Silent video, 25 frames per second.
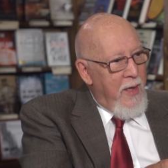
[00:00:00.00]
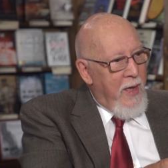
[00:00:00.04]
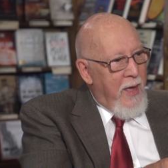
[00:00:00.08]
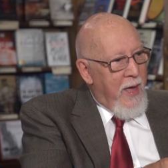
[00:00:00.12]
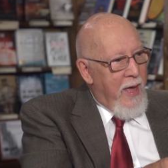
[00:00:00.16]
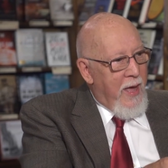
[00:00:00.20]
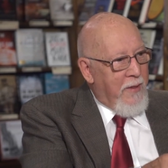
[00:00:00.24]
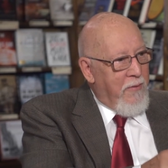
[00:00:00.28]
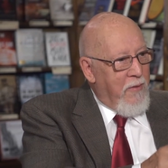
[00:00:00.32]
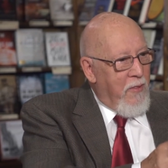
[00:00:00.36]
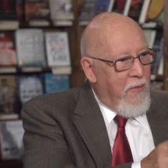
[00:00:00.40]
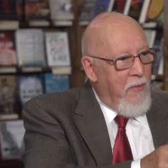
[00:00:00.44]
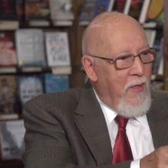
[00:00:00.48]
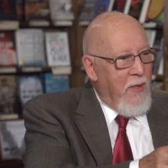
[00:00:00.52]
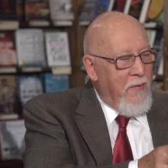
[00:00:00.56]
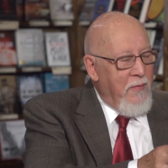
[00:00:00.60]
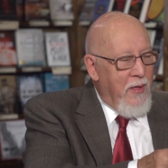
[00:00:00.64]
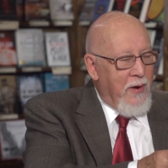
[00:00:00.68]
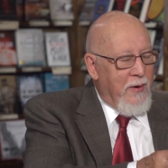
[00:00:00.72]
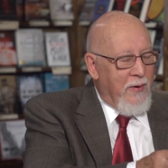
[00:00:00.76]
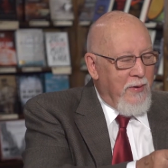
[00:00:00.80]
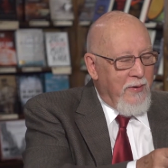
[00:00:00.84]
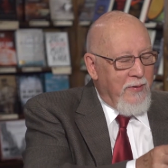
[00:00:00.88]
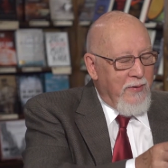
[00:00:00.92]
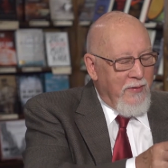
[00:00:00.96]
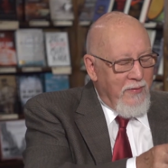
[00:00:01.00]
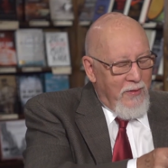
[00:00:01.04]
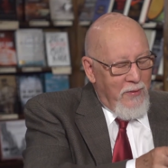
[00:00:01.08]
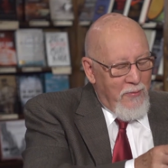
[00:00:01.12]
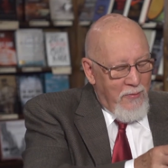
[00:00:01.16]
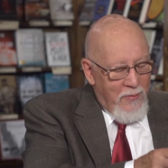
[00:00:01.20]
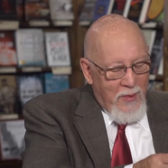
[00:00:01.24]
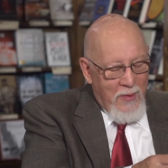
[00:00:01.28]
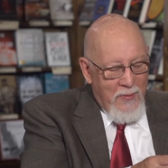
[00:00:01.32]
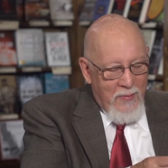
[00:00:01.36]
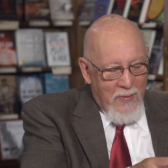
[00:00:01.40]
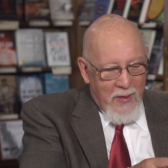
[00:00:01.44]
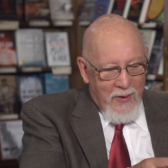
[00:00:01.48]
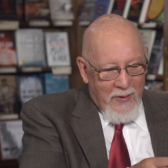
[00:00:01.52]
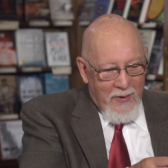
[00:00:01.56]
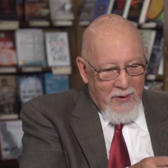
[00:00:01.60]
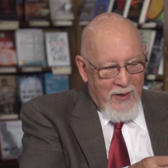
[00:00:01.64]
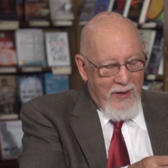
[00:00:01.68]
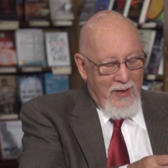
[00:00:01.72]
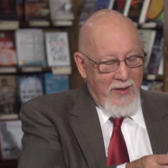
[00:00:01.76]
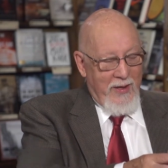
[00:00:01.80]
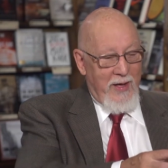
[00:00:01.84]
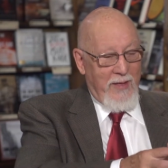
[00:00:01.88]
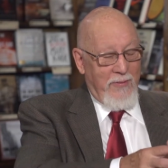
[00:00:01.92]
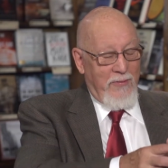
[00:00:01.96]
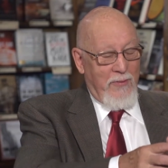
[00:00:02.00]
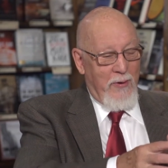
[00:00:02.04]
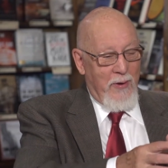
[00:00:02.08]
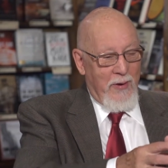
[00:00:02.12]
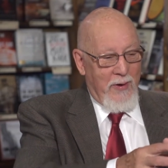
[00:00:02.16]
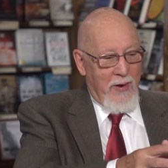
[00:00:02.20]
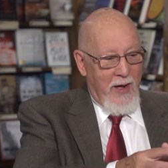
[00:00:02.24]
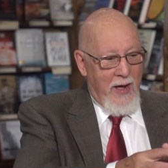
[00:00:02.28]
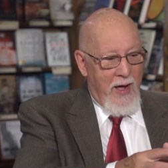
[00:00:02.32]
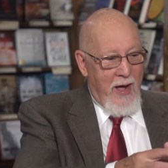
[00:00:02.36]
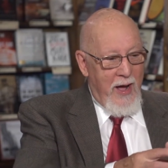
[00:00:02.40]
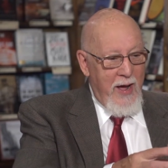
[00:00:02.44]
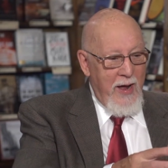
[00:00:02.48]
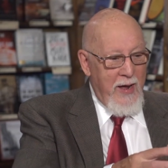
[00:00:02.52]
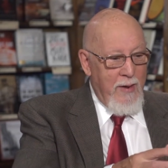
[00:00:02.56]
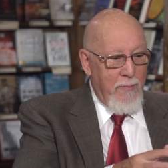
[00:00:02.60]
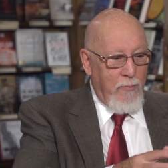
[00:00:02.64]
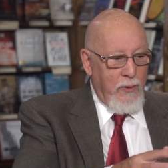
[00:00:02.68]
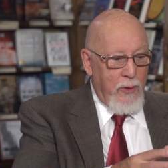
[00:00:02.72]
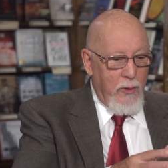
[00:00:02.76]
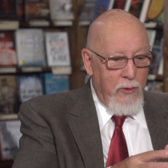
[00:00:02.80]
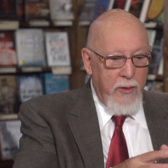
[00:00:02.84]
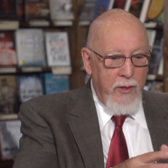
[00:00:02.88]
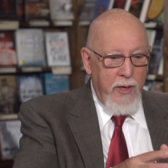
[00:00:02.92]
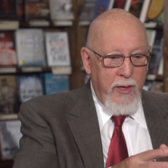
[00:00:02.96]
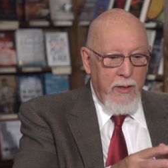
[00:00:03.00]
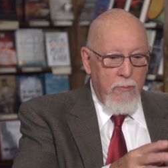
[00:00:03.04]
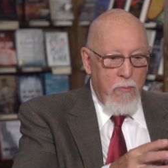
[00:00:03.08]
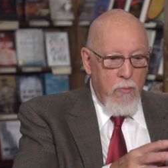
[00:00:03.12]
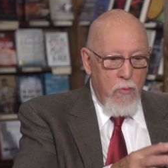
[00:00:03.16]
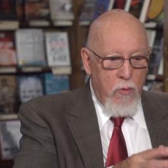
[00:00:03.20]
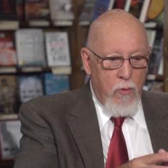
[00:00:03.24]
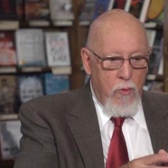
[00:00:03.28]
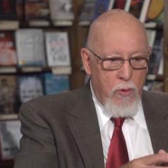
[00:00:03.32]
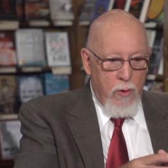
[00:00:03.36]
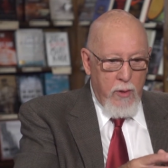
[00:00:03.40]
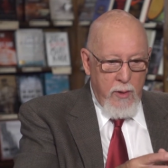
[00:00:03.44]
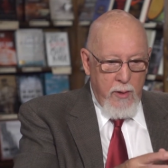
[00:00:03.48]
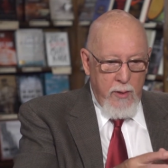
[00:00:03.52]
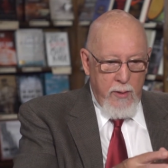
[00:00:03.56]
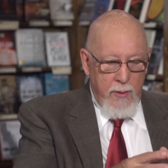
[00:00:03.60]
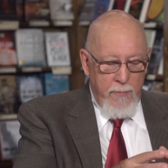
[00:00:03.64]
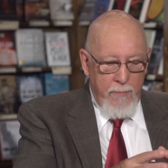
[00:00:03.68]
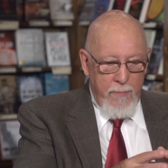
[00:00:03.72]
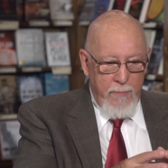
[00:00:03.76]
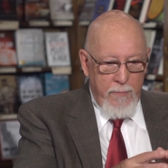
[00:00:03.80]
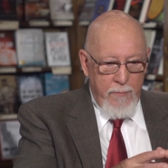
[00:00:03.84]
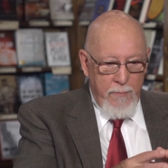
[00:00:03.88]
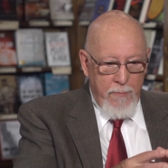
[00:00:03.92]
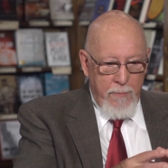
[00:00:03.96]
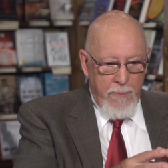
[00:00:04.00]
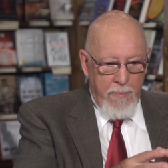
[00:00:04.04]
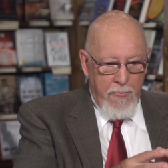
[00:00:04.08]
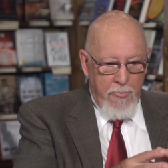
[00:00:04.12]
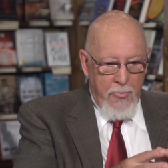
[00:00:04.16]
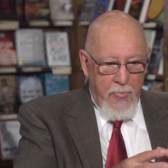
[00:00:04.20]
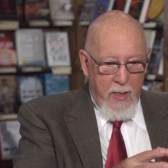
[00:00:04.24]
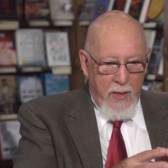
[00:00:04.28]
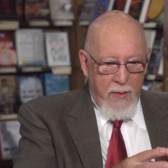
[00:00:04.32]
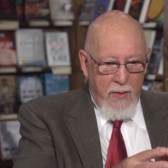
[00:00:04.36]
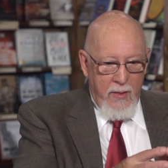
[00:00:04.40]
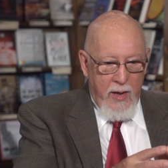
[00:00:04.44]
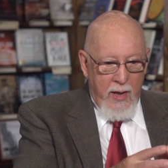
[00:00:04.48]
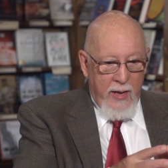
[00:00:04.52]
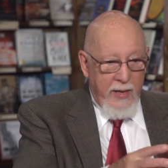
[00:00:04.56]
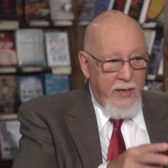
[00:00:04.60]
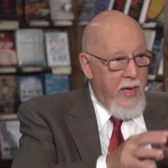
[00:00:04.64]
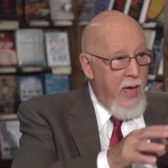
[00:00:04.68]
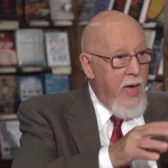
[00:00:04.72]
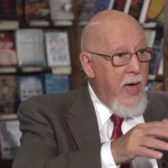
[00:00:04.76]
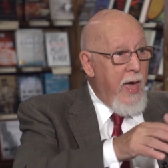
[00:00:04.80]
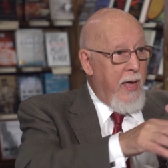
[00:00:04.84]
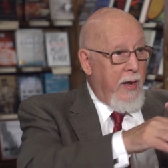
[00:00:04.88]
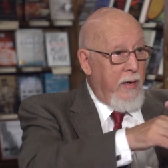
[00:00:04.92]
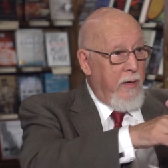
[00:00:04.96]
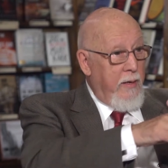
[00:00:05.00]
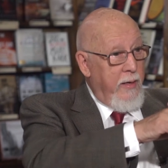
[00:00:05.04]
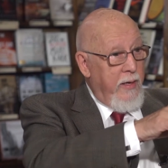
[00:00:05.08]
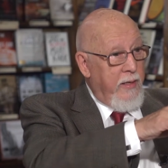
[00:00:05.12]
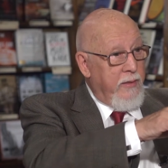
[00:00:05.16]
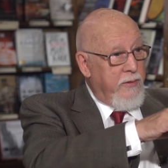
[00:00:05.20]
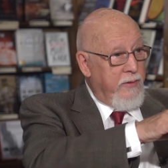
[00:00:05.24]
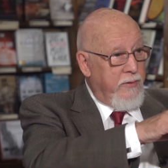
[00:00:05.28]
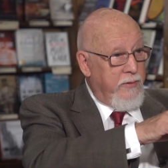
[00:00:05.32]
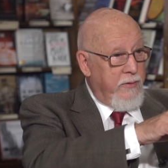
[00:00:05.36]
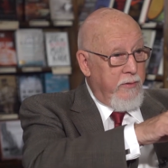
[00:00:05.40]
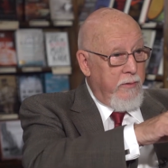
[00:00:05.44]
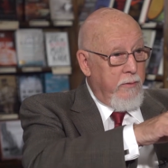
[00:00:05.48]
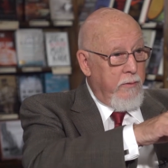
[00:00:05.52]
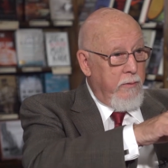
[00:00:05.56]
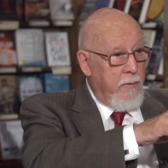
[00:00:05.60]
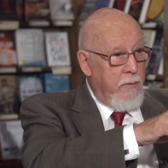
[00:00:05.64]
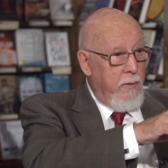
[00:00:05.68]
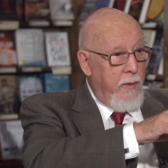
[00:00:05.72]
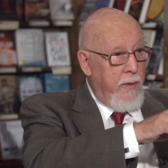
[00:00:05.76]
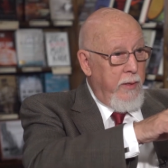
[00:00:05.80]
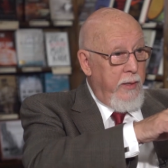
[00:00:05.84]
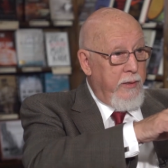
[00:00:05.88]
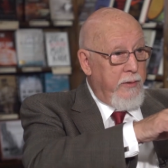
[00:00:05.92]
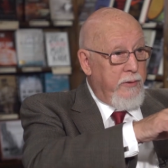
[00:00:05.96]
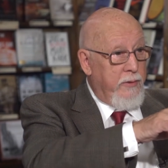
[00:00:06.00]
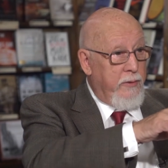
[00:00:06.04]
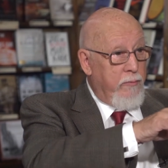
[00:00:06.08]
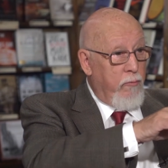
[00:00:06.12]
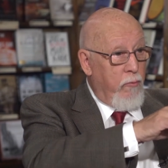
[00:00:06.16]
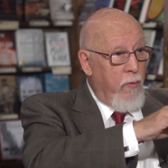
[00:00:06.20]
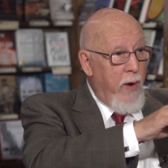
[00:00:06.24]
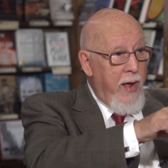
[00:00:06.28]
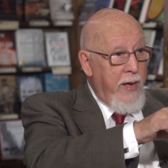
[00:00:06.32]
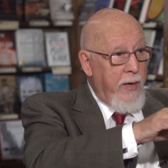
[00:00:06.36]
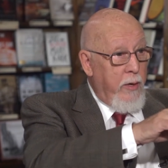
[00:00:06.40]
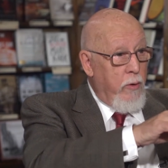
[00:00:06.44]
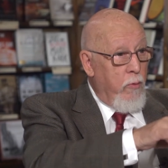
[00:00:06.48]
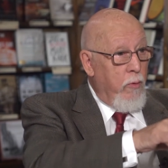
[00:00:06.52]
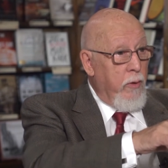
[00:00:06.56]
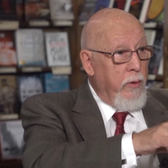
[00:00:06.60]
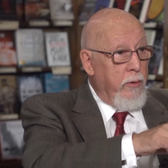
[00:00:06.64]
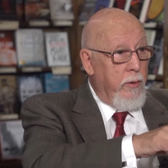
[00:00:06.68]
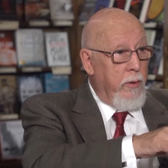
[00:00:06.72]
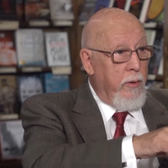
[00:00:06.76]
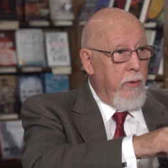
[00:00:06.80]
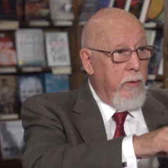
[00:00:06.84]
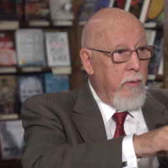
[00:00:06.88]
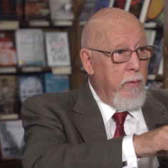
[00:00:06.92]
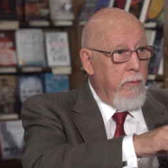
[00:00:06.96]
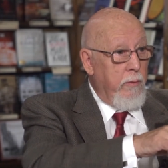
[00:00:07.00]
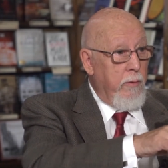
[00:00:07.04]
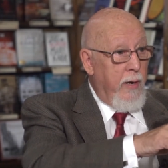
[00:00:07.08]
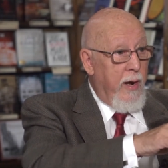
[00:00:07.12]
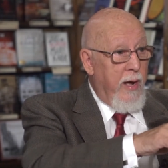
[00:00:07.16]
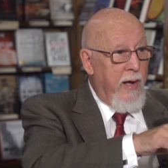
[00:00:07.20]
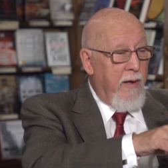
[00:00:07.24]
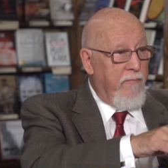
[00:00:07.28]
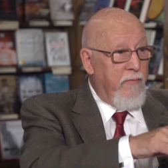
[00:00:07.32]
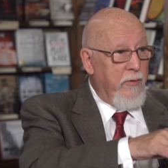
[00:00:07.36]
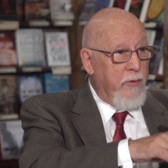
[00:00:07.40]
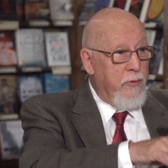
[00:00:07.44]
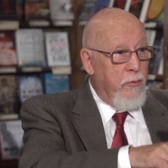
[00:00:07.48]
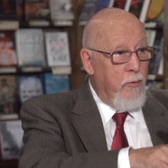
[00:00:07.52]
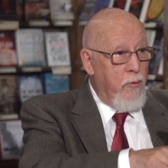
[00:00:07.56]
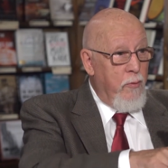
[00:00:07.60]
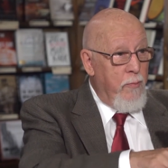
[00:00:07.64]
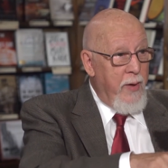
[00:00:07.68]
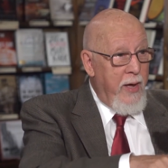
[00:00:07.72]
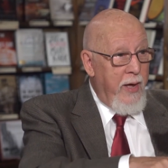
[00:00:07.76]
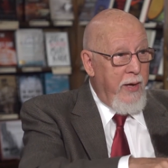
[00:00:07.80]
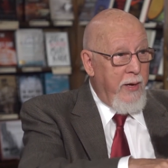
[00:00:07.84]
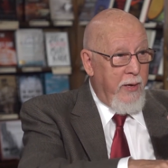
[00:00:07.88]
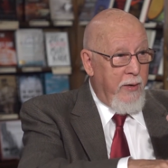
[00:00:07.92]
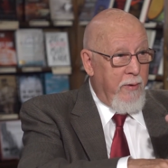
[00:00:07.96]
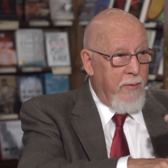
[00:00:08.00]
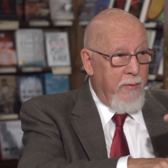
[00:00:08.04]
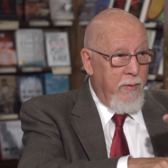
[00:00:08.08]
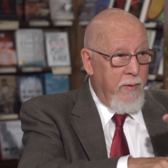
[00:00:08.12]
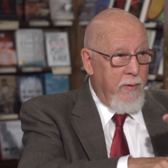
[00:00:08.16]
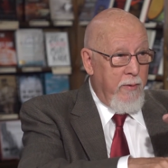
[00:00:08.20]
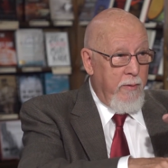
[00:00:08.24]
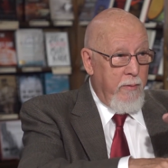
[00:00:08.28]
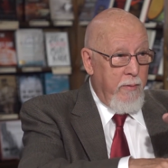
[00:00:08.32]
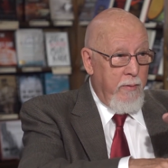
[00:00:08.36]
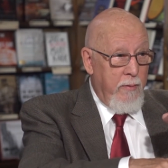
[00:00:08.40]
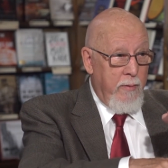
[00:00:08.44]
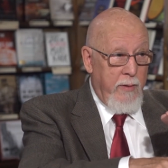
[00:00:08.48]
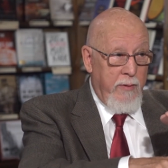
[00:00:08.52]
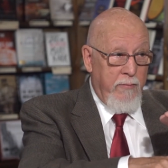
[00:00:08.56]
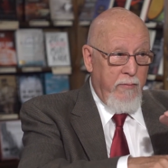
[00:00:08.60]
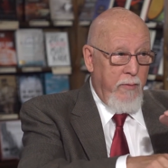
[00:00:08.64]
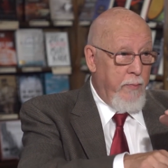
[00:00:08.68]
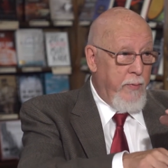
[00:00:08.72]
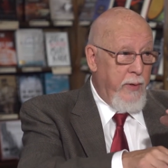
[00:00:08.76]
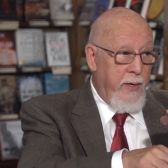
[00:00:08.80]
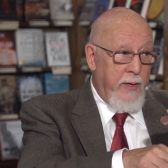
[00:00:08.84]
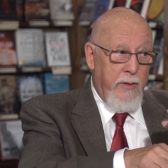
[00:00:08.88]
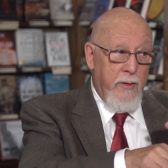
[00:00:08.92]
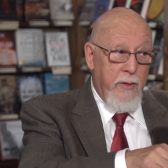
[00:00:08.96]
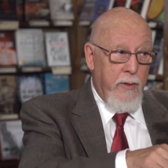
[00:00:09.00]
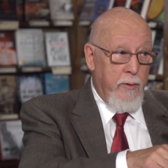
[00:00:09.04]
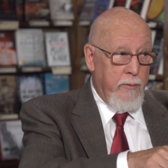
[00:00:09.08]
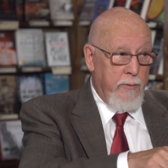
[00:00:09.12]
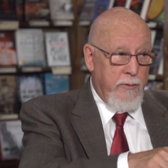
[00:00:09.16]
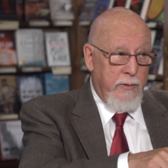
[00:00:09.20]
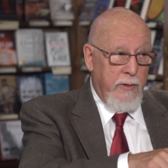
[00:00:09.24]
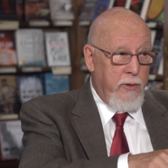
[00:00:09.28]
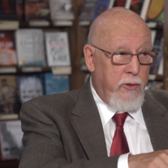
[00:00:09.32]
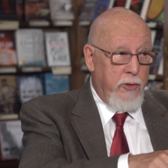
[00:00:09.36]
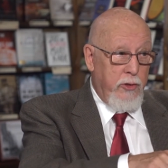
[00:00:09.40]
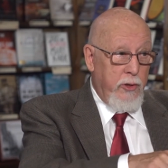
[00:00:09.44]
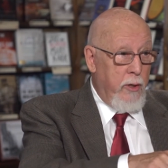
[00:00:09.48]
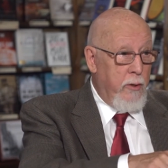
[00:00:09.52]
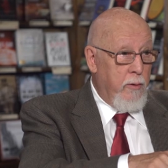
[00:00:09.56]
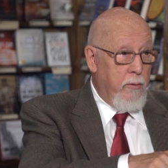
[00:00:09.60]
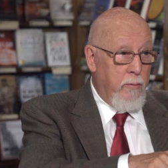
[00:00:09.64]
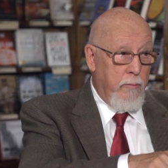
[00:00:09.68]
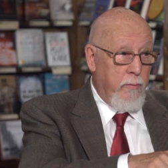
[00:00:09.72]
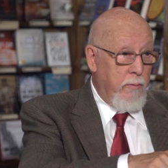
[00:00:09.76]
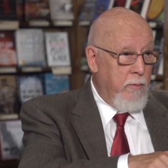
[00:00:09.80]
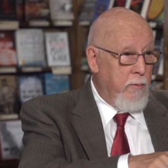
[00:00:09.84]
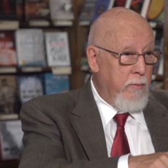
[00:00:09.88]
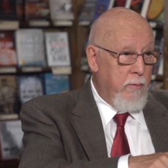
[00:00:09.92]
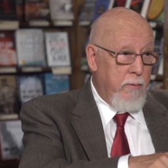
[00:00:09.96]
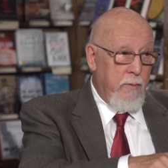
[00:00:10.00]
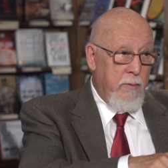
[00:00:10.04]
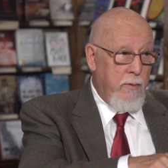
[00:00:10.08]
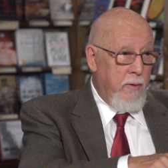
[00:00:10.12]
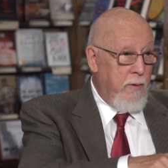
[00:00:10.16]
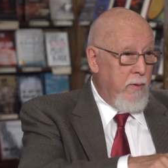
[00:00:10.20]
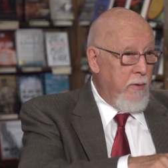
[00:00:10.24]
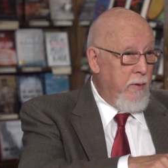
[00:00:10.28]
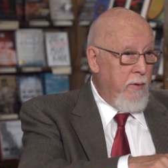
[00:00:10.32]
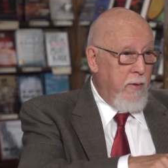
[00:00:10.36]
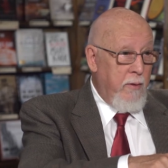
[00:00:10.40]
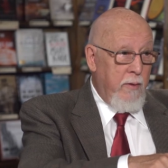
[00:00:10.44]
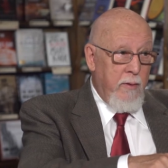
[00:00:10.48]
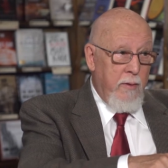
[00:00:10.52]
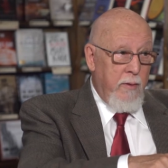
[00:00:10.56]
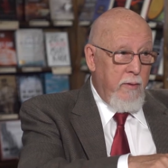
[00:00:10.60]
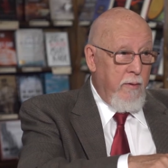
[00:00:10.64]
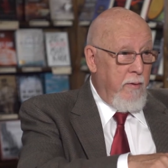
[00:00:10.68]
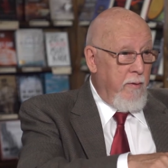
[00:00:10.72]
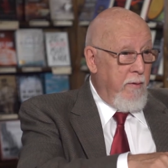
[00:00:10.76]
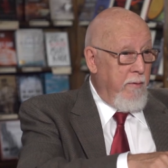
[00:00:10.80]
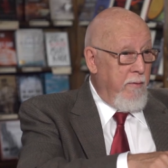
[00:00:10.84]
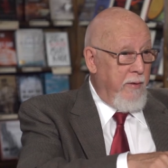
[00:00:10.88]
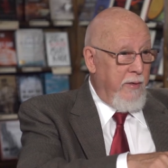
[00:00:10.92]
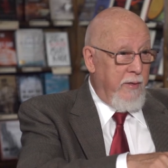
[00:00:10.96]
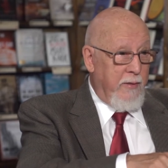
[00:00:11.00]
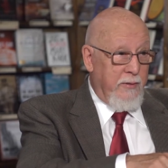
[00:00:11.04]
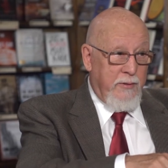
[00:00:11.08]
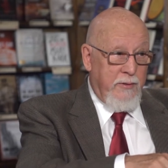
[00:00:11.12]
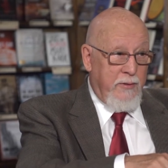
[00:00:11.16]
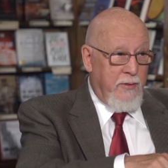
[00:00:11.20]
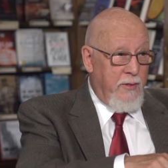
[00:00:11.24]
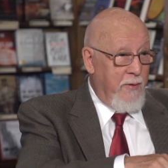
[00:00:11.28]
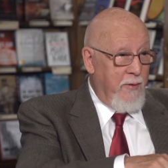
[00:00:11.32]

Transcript: And the thing that I thought, I am learning more. Again, it's rank order, alpha to omega. Everybody knows that Joan is